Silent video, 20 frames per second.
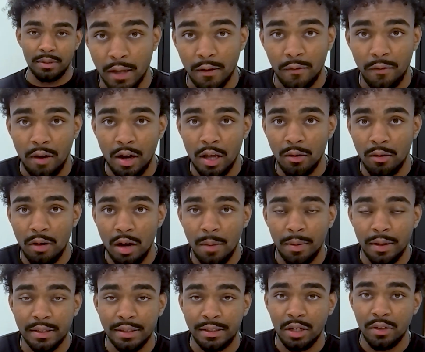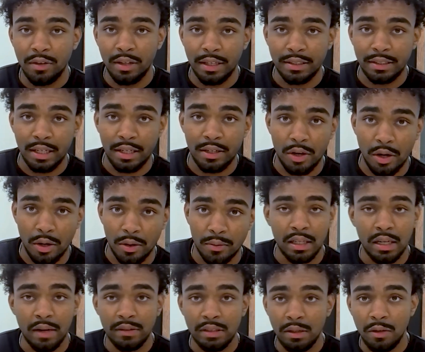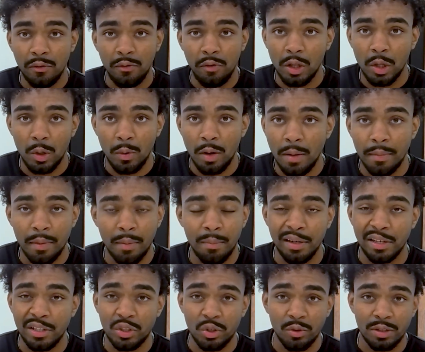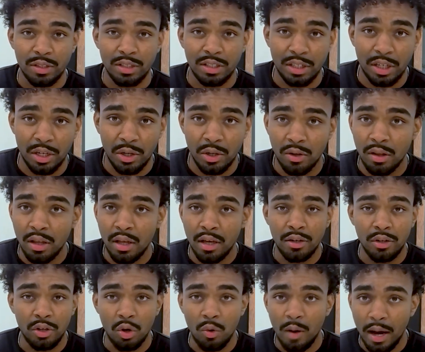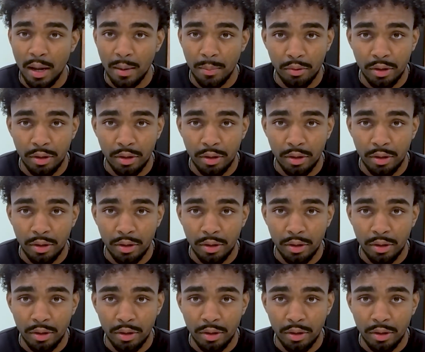And follow up until they say no. And every time you follow up, make sure it's chill, no high